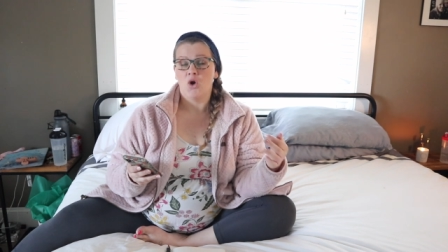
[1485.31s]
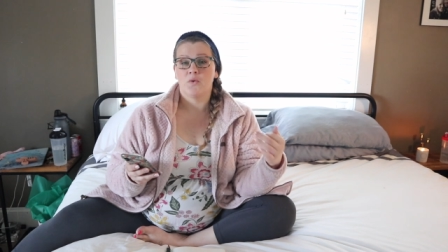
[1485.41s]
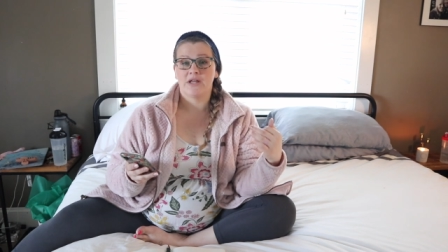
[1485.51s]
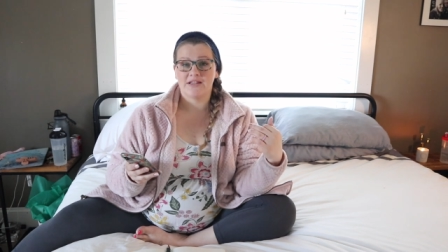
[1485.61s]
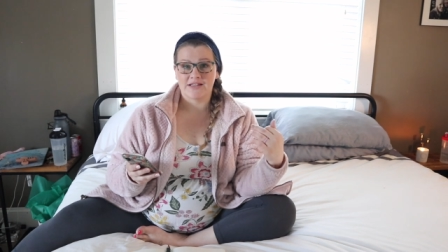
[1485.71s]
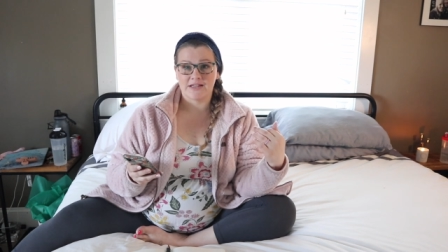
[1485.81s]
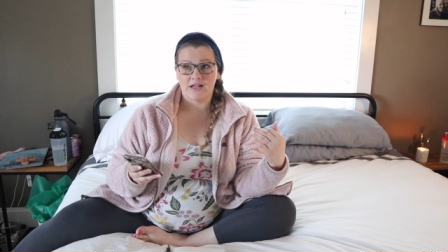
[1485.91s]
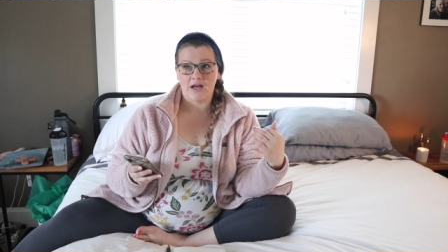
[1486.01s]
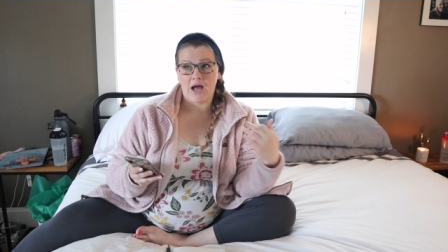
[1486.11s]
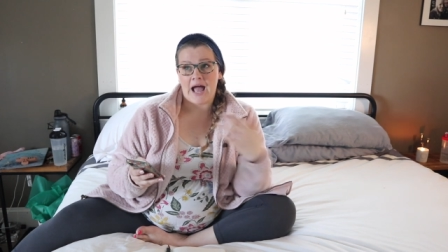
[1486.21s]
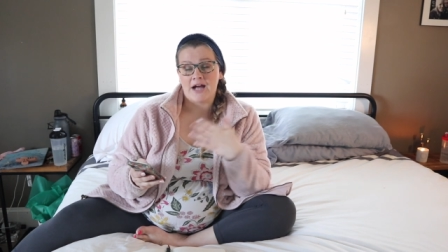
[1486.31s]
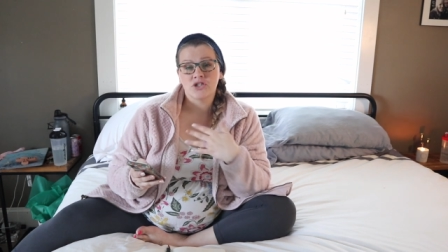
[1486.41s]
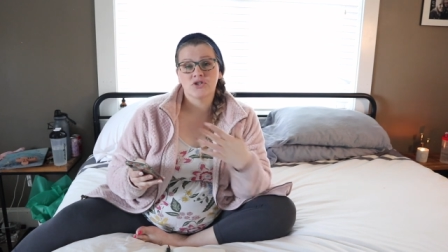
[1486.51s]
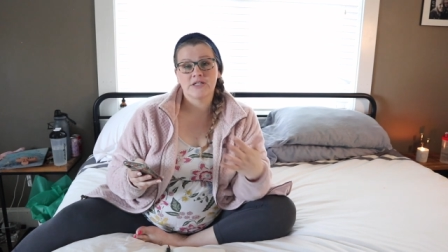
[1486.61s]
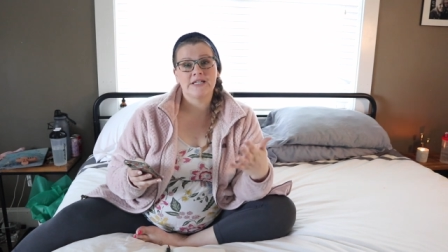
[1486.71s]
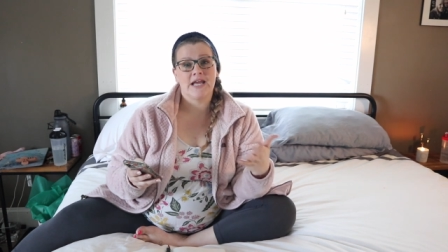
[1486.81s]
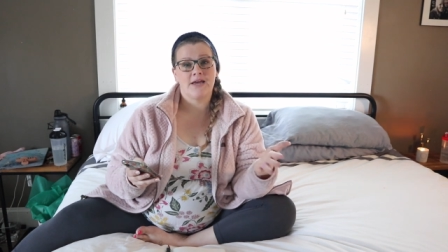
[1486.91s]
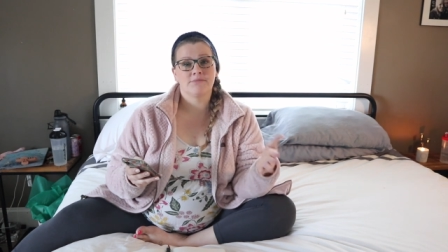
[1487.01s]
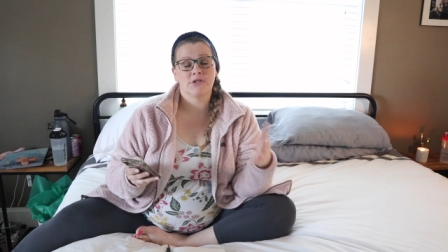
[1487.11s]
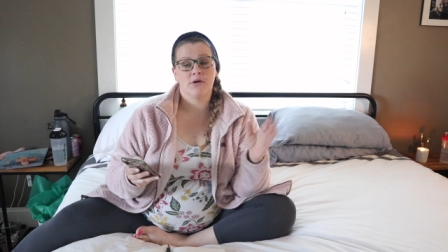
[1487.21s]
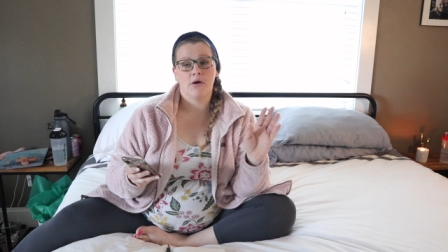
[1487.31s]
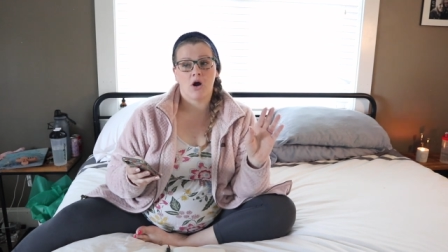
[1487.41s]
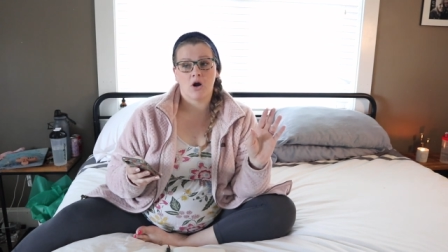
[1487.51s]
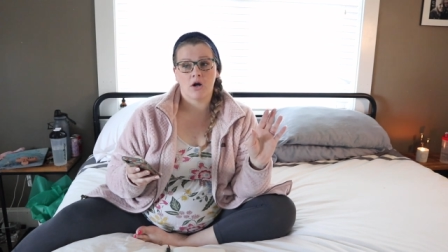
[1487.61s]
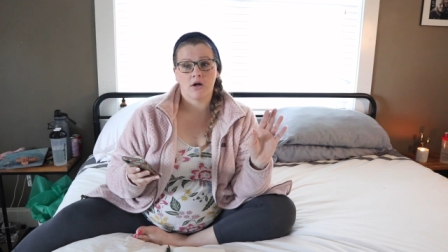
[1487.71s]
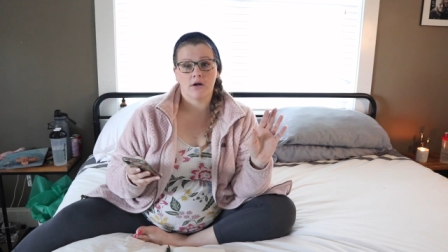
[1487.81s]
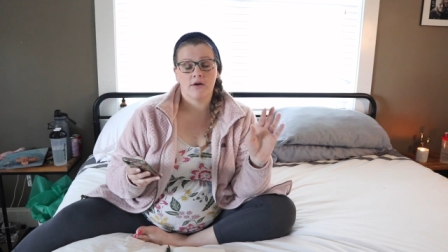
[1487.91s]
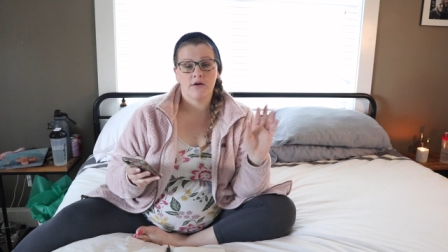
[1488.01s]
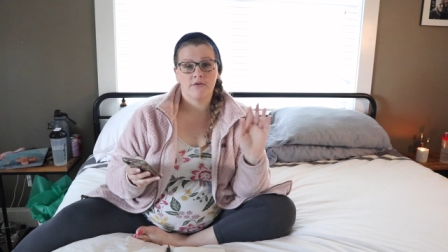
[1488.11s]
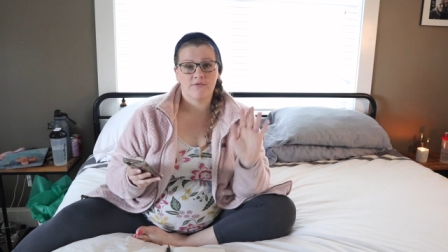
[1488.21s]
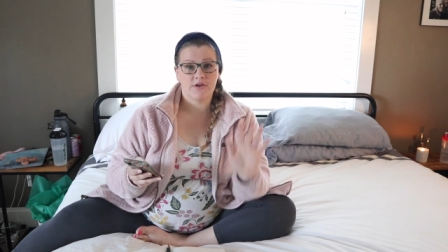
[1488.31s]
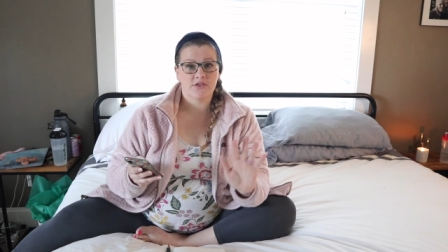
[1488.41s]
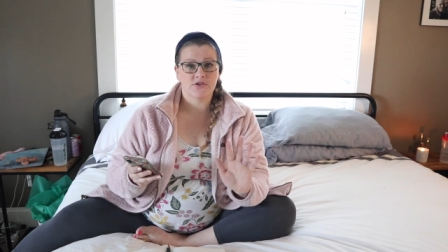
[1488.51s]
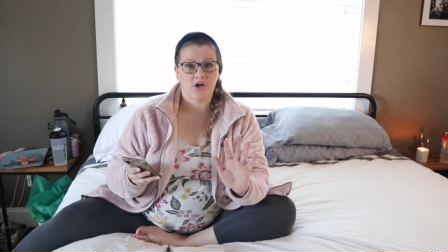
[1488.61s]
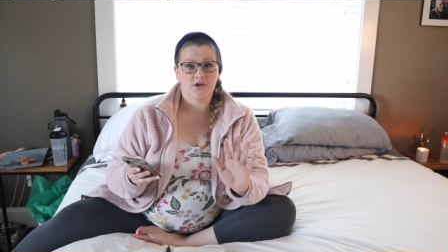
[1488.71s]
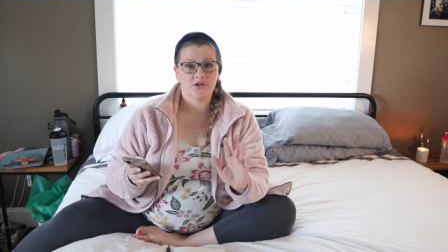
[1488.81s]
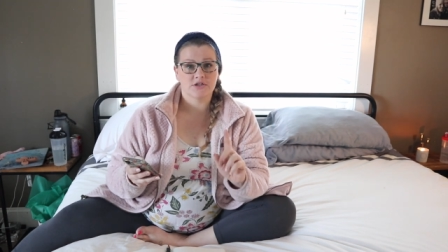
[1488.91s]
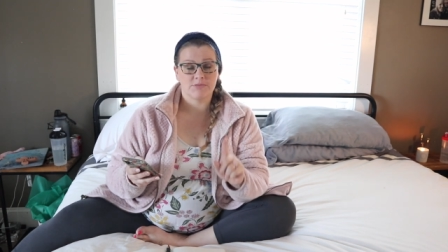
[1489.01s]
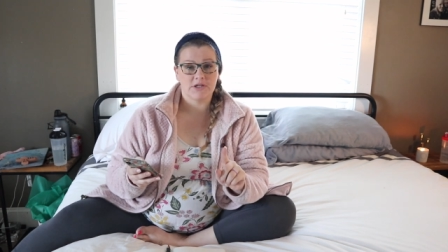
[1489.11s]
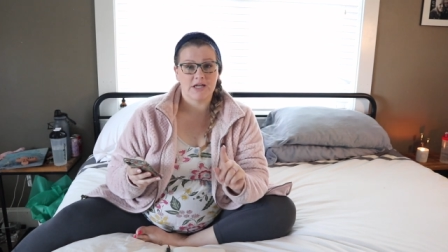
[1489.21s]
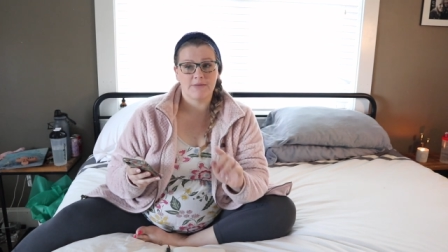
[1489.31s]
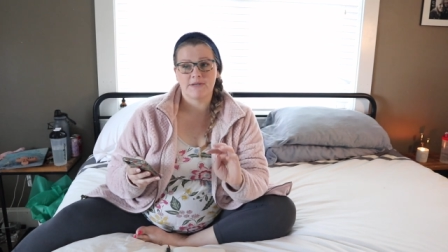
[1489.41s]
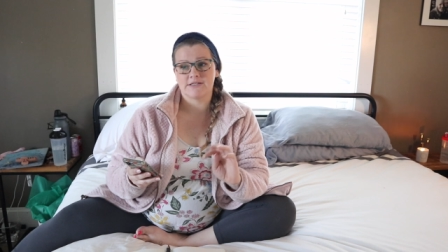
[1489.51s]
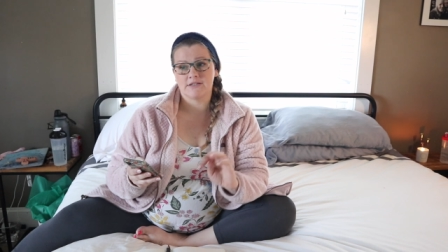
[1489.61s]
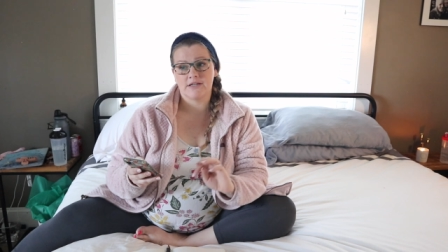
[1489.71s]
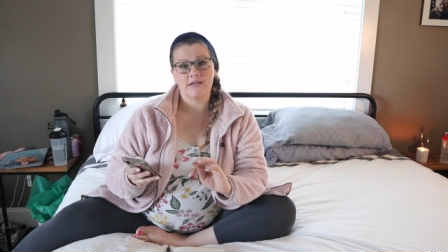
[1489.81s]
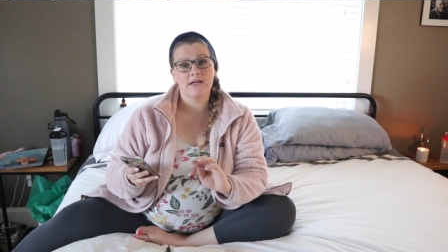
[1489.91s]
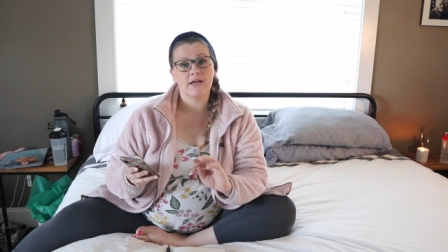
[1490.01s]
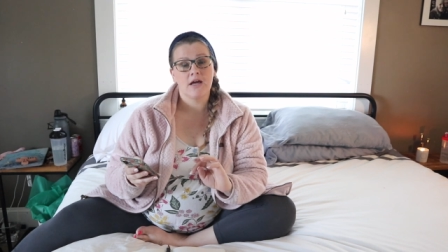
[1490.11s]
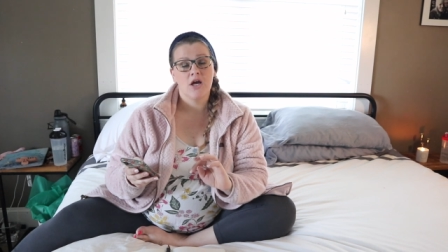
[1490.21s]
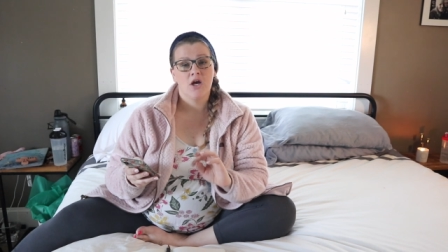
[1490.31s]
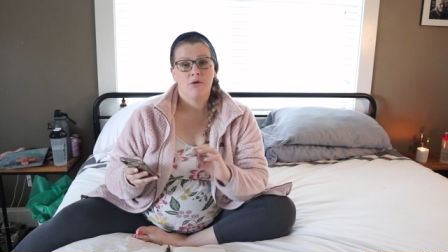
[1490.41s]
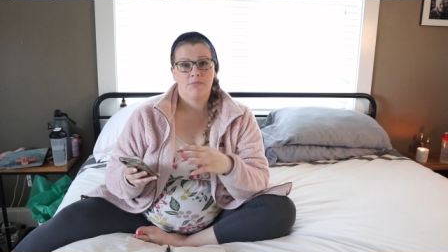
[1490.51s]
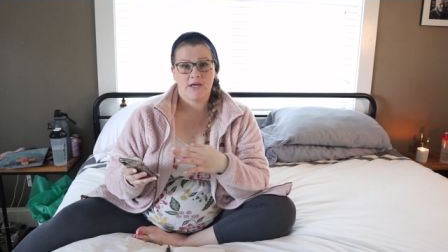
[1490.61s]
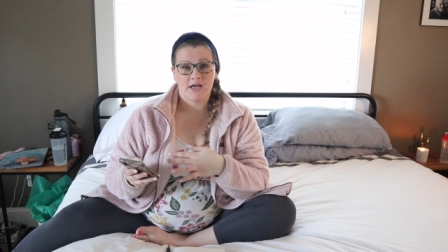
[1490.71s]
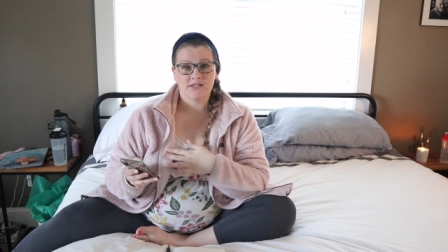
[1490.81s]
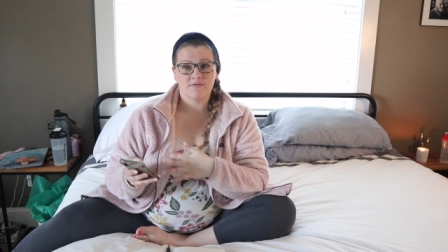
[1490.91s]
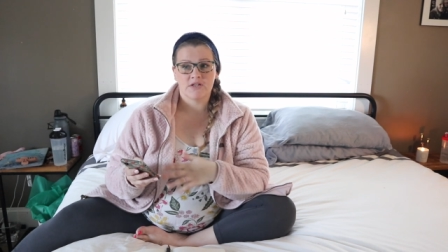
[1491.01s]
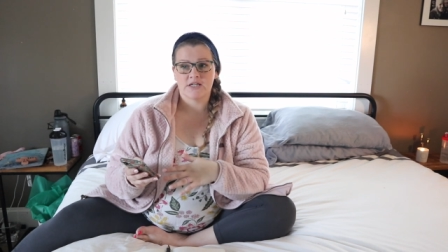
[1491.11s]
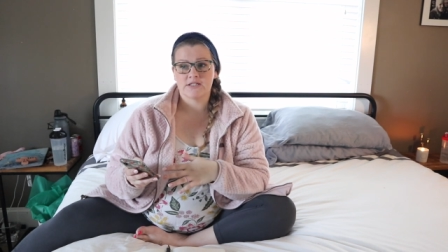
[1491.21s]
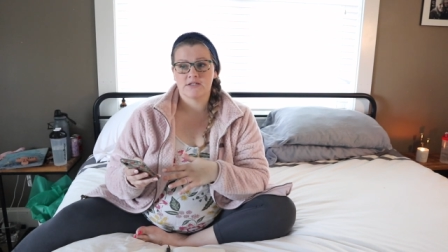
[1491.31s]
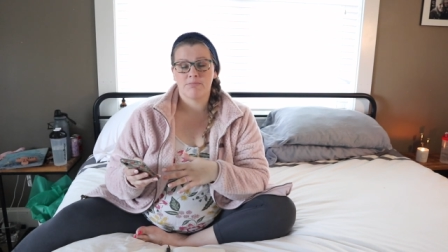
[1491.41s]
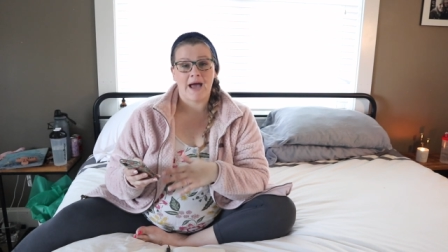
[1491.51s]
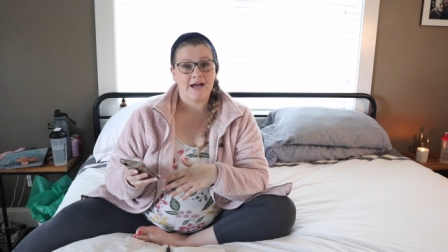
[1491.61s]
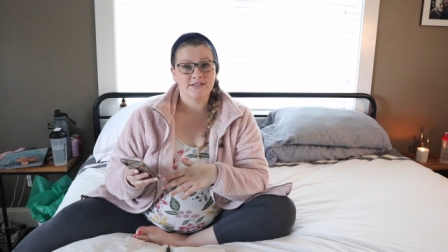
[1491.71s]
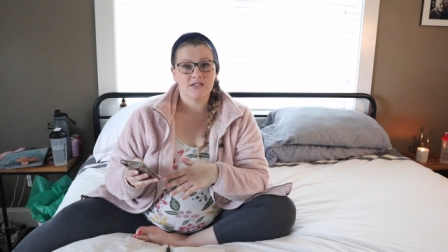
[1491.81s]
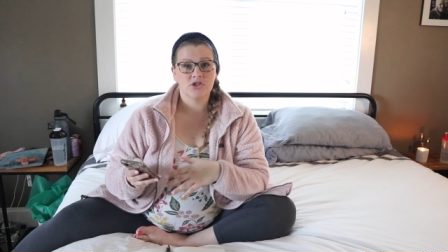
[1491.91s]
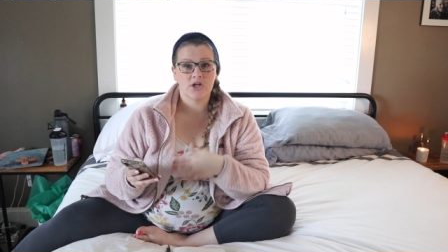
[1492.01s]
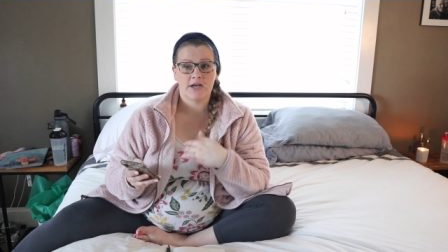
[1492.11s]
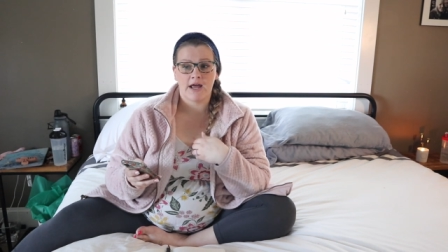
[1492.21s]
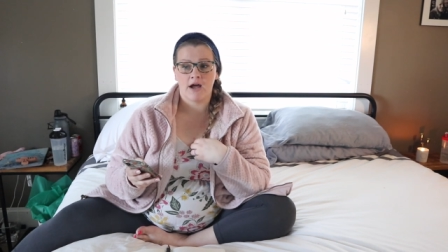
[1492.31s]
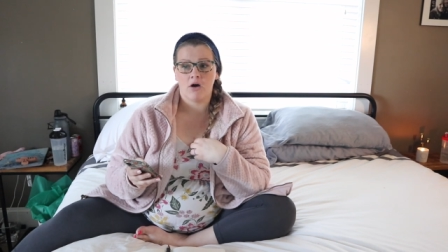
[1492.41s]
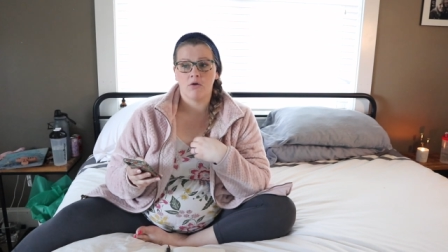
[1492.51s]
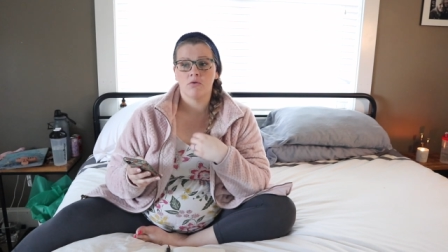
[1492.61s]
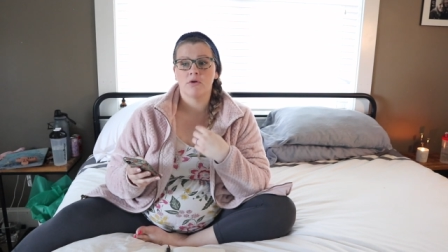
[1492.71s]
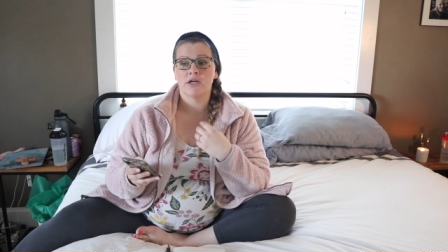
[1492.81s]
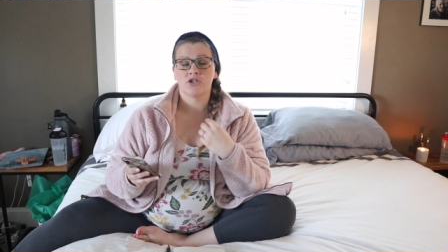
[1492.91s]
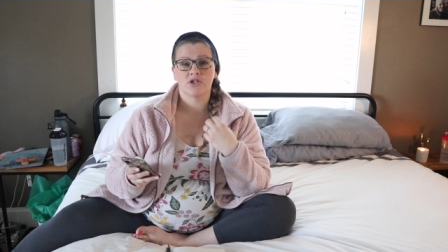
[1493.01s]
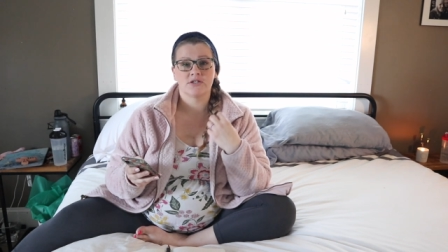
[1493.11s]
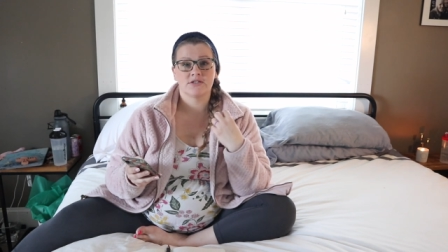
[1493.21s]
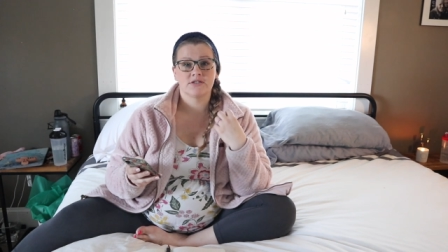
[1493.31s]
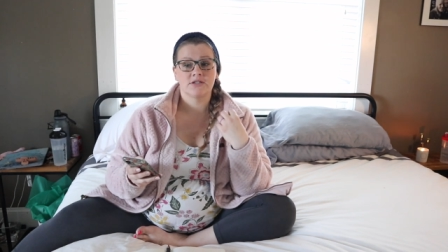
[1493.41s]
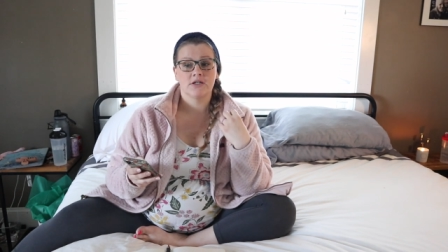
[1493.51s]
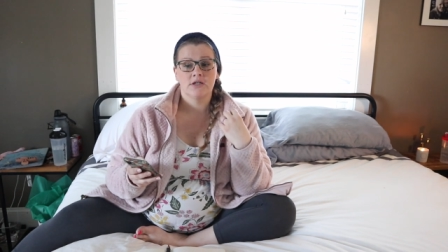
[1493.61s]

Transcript: We actually named our fifth daughter's middle name is Lily because of this passage and how it just